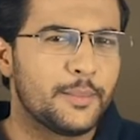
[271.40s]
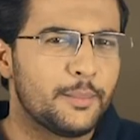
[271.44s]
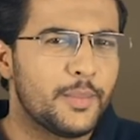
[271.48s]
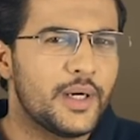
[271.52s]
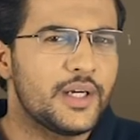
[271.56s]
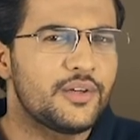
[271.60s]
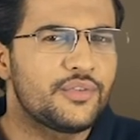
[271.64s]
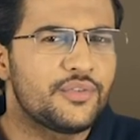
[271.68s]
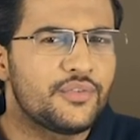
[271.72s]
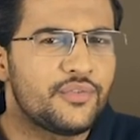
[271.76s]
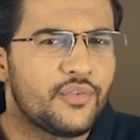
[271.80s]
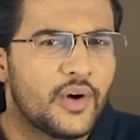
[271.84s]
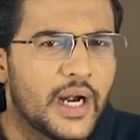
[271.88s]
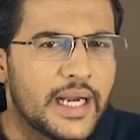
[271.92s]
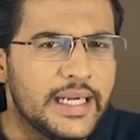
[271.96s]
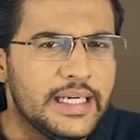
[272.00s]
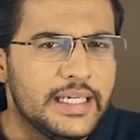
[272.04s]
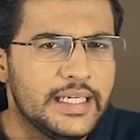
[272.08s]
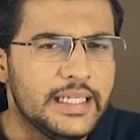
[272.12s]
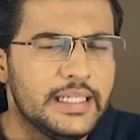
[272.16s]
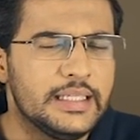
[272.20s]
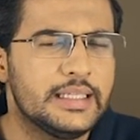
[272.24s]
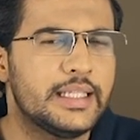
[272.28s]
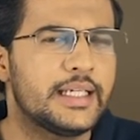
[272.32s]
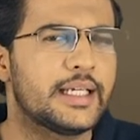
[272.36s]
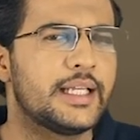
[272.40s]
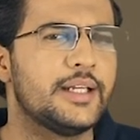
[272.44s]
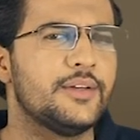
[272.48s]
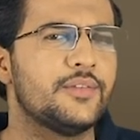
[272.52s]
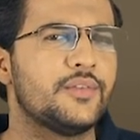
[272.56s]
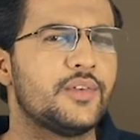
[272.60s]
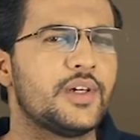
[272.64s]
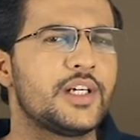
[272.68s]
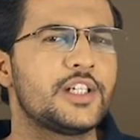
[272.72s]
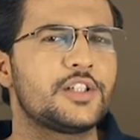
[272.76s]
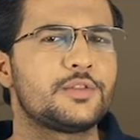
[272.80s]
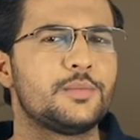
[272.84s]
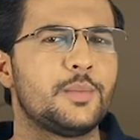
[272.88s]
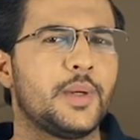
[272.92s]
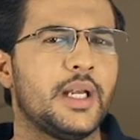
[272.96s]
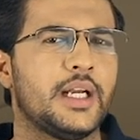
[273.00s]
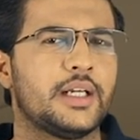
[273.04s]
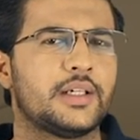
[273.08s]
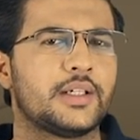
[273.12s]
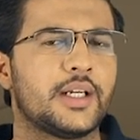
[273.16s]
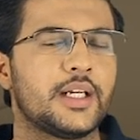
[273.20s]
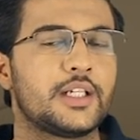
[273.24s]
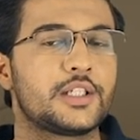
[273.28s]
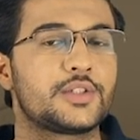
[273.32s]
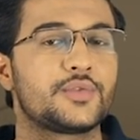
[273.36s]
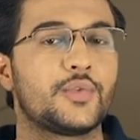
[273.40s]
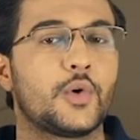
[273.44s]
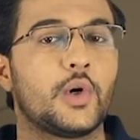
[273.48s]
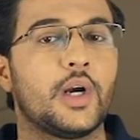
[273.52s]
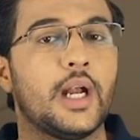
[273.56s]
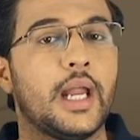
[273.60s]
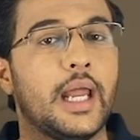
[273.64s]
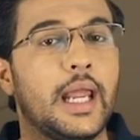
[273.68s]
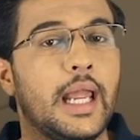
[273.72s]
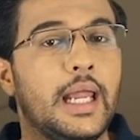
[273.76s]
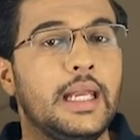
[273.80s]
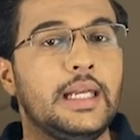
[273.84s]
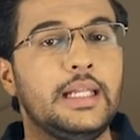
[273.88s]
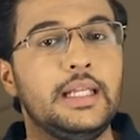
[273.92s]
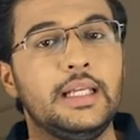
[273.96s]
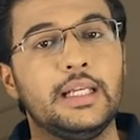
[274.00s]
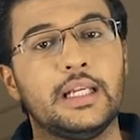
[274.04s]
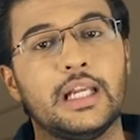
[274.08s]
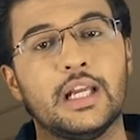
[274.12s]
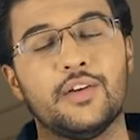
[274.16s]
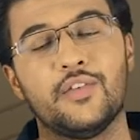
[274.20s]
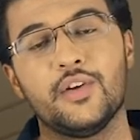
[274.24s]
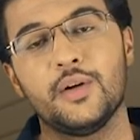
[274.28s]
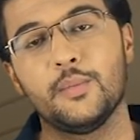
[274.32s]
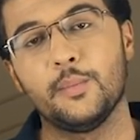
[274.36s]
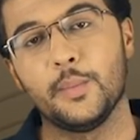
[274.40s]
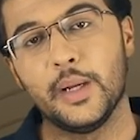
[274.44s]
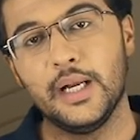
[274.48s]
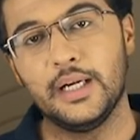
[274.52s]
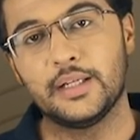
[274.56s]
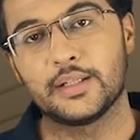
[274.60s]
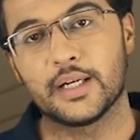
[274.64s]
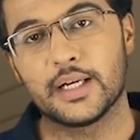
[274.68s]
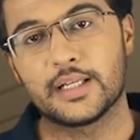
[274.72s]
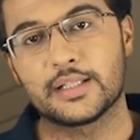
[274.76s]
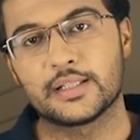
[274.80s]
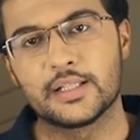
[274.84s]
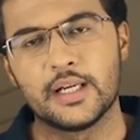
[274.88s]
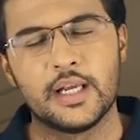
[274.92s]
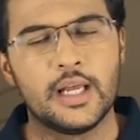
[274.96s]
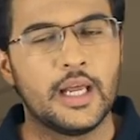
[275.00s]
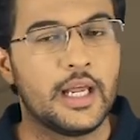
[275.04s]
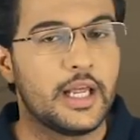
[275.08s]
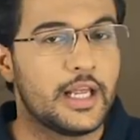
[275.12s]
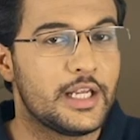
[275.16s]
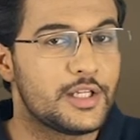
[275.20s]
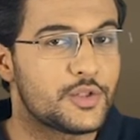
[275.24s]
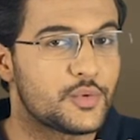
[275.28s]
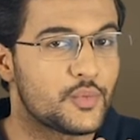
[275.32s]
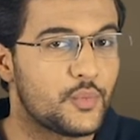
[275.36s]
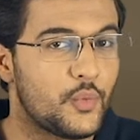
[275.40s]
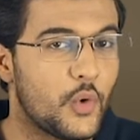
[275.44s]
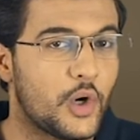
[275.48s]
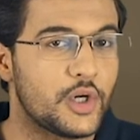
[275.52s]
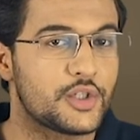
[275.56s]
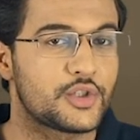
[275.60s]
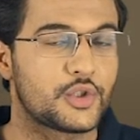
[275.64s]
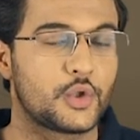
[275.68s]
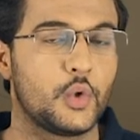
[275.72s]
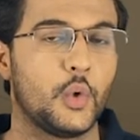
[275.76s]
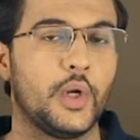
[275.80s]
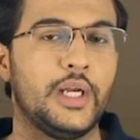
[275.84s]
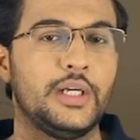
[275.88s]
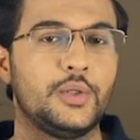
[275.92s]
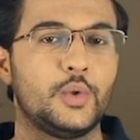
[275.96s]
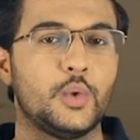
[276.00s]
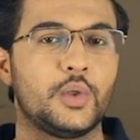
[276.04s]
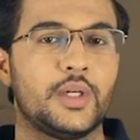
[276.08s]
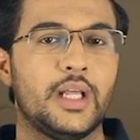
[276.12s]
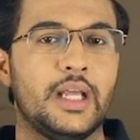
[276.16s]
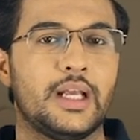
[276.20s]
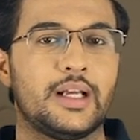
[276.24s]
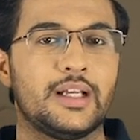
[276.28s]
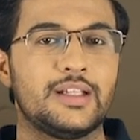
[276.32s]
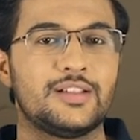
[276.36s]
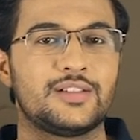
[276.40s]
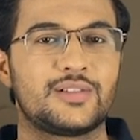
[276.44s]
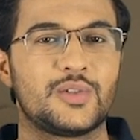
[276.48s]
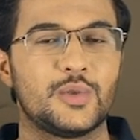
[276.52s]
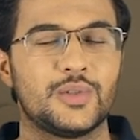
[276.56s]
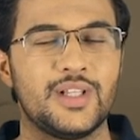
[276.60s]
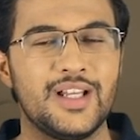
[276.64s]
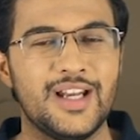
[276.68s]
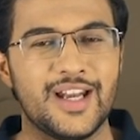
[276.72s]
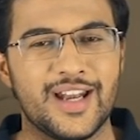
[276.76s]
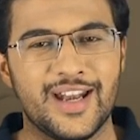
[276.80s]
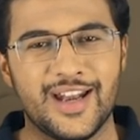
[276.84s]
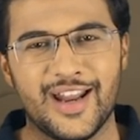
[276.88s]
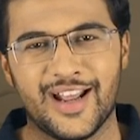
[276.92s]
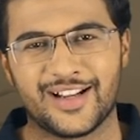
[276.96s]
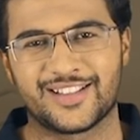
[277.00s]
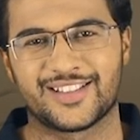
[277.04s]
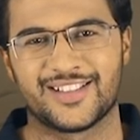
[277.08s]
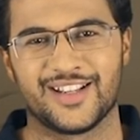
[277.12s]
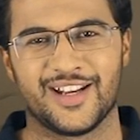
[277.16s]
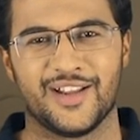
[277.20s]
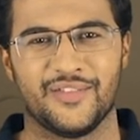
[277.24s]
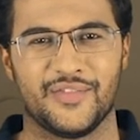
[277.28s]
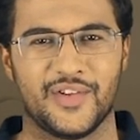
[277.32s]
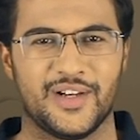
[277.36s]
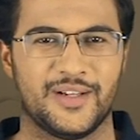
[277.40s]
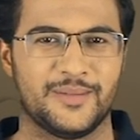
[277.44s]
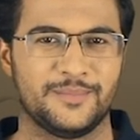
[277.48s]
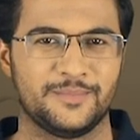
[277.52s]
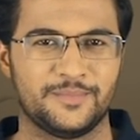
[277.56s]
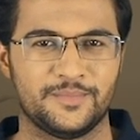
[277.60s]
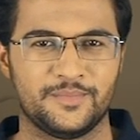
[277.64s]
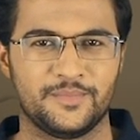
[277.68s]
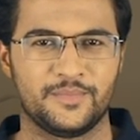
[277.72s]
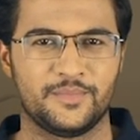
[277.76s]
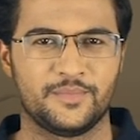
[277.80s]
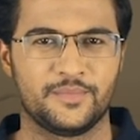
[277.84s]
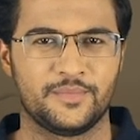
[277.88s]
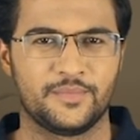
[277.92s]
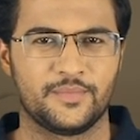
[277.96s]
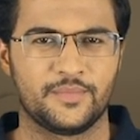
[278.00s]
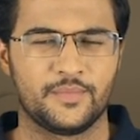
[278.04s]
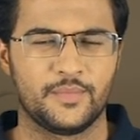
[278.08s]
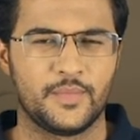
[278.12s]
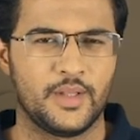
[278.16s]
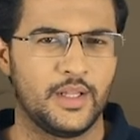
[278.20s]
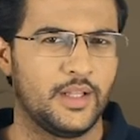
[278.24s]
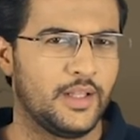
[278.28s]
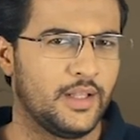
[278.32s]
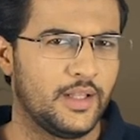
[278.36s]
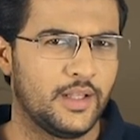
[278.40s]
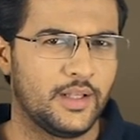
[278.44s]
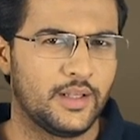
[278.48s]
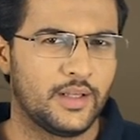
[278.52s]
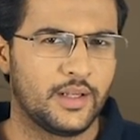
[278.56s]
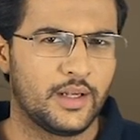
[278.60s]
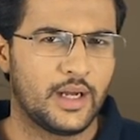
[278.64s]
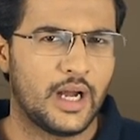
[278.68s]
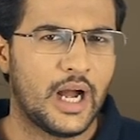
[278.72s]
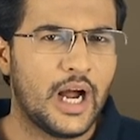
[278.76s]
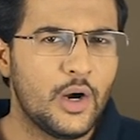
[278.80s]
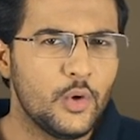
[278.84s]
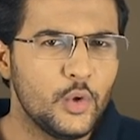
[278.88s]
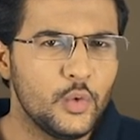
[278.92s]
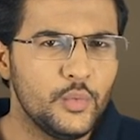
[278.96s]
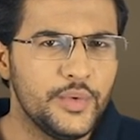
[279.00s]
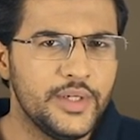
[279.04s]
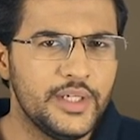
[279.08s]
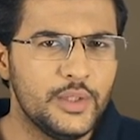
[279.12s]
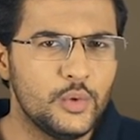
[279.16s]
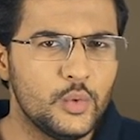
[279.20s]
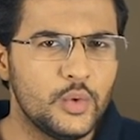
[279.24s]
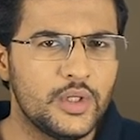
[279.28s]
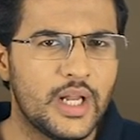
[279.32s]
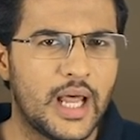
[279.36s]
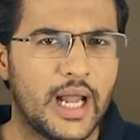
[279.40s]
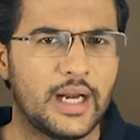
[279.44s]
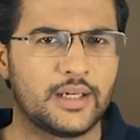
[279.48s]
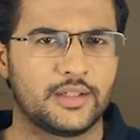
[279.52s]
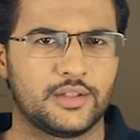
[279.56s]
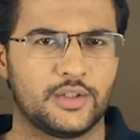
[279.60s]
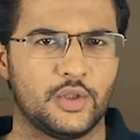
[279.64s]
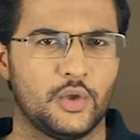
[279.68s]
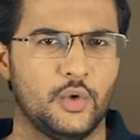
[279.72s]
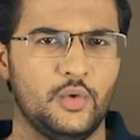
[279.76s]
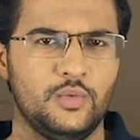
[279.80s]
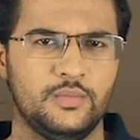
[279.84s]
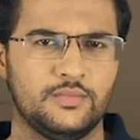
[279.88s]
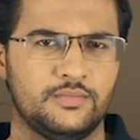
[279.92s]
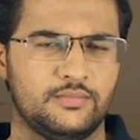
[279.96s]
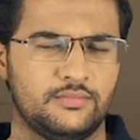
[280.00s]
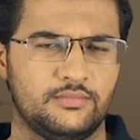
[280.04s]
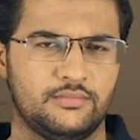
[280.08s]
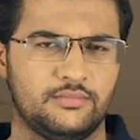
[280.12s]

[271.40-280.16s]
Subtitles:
But finding the inverse matrix for any given matrix is what's going to take us to the next level. How do we do that though?